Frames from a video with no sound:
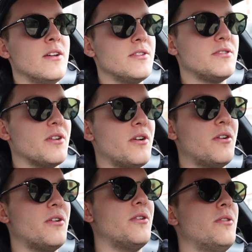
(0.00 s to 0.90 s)

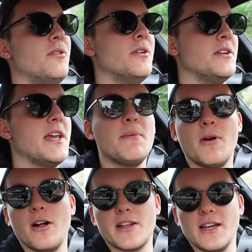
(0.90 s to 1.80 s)
So yeah, but
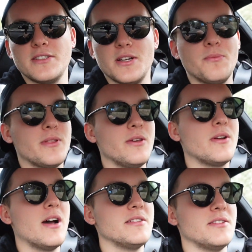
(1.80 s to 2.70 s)
I'll catch up with you
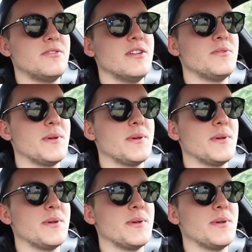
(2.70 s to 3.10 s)
guys as soon as we